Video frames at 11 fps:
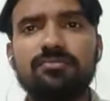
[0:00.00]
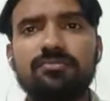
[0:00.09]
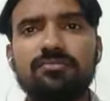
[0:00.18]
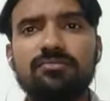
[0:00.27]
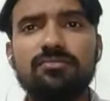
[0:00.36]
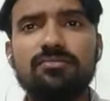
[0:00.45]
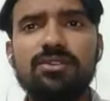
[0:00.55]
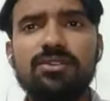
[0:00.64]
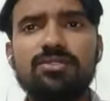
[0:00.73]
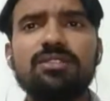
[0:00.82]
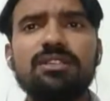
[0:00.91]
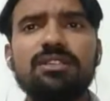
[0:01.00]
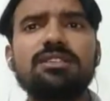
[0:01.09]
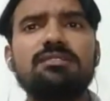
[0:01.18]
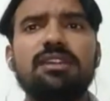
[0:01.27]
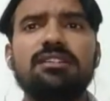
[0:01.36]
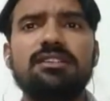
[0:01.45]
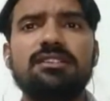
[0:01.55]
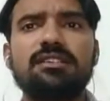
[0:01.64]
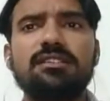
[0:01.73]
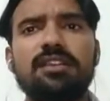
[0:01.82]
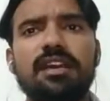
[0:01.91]
So this is the main
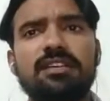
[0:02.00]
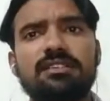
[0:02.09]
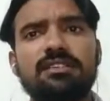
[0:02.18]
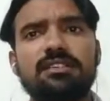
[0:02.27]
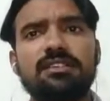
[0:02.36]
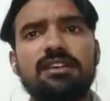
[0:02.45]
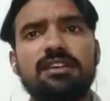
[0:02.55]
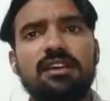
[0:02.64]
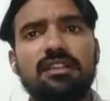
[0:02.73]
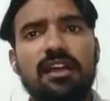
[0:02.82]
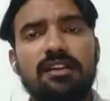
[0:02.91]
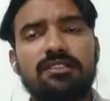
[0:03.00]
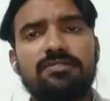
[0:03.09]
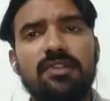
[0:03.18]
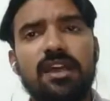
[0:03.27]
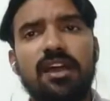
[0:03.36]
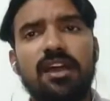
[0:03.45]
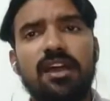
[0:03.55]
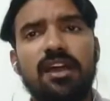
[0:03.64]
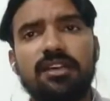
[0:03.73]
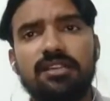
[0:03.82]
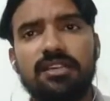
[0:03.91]
reason that is why
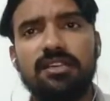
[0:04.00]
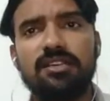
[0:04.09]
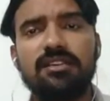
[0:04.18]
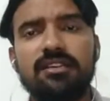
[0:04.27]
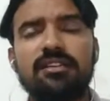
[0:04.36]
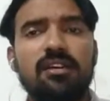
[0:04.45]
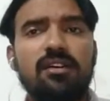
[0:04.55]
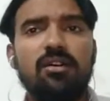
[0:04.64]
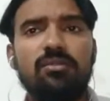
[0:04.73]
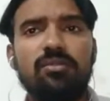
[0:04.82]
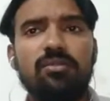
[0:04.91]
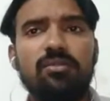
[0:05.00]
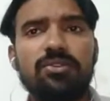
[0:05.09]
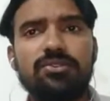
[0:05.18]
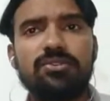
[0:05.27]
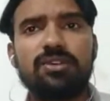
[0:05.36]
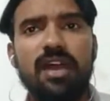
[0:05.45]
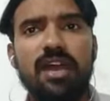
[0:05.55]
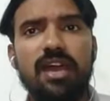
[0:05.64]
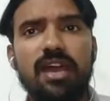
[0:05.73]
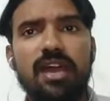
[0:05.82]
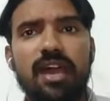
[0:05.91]
I think we should
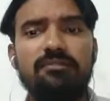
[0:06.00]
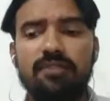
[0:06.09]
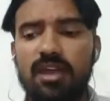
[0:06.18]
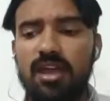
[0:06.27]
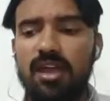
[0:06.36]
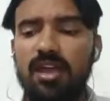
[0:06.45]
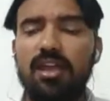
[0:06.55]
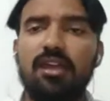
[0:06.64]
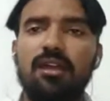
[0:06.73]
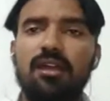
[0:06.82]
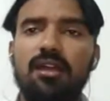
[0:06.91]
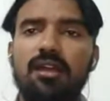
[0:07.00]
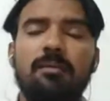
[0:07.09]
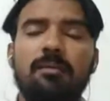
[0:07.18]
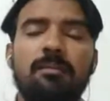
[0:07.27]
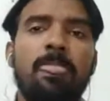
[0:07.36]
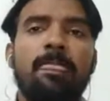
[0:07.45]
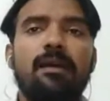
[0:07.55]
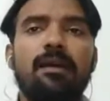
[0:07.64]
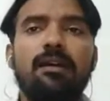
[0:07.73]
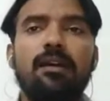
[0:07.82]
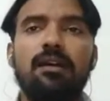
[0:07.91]
have a
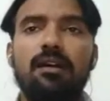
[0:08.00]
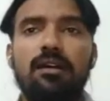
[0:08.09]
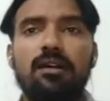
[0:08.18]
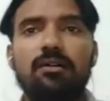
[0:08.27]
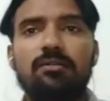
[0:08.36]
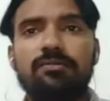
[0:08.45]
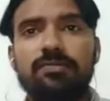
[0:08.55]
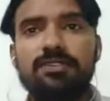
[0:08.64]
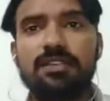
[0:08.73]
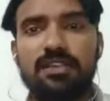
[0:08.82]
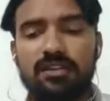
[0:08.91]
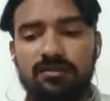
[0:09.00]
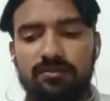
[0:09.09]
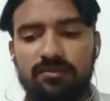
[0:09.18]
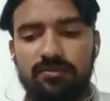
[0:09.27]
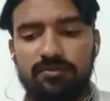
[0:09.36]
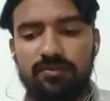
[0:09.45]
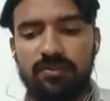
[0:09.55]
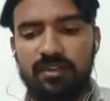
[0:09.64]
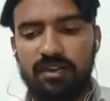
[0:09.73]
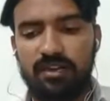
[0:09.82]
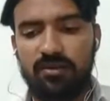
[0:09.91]
physical
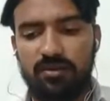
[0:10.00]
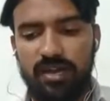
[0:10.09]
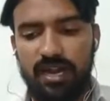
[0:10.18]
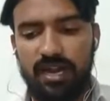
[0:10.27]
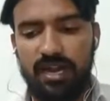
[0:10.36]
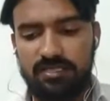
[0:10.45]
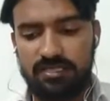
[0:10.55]
physically contact.